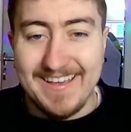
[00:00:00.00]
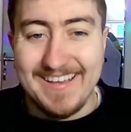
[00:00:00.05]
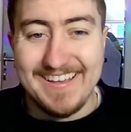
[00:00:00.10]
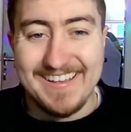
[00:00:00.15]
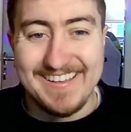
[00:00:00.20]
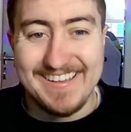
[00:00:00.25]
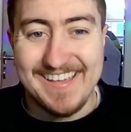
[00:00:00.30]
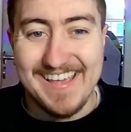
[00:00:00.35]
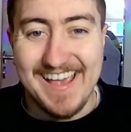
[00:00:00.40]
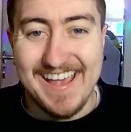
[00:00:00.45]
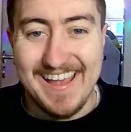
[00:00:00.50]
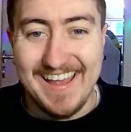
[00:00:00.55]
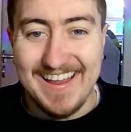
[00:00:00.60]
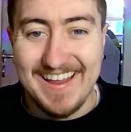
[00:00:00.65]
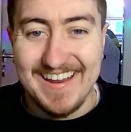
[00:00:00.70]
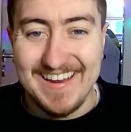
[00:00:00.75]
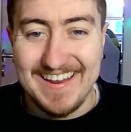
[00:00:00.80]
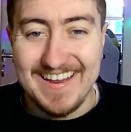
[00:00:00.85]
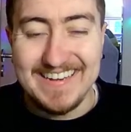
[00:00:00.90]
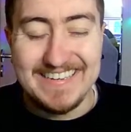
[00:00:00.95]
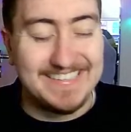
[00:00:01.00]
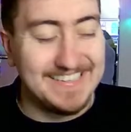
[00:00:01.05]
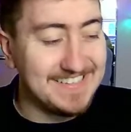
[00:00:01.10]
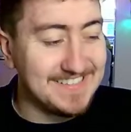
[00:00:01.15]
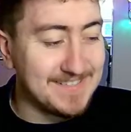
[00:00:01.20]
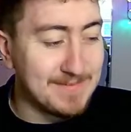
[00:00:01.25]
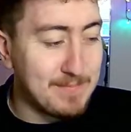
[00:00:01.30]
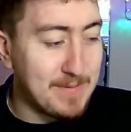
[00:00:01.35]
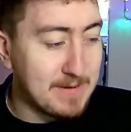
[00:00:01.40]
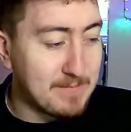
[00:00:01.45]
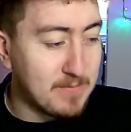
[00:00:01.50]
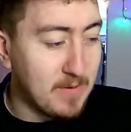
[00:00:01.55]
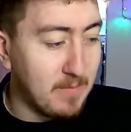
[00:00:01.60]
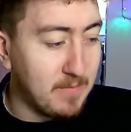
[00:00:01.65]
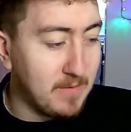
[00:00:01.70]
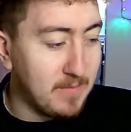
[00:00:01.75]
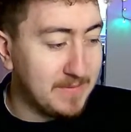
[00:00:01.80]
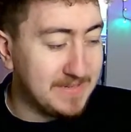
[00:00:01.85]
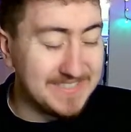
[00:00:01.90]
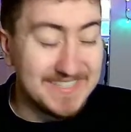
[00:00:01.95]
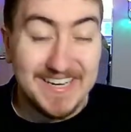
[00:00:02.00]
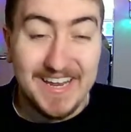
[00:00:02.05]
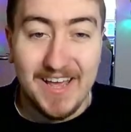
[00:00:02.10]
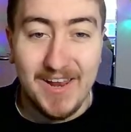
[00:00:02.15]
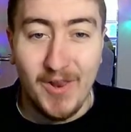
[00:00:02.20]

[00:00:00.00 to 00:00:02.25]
Yeah, it is a big problem, isn't it?